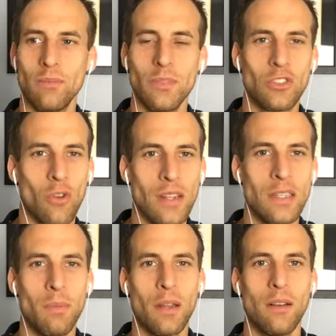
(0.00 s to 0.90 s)
It's
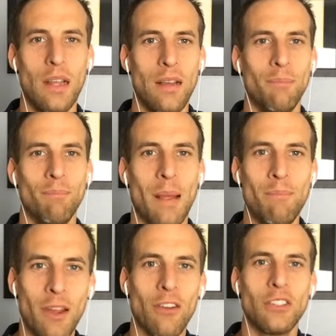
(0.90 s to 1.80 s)
crazy, but my
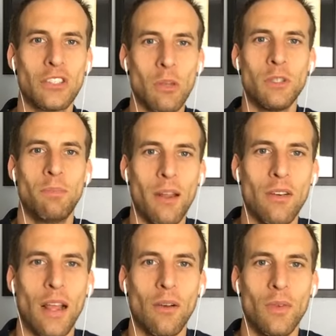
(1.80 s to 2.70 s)
marriage is so much
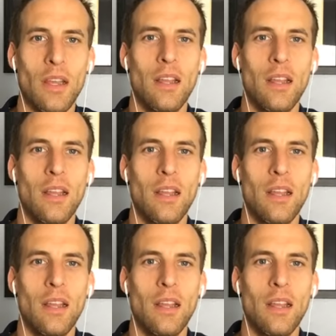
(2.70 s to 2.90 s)
better now.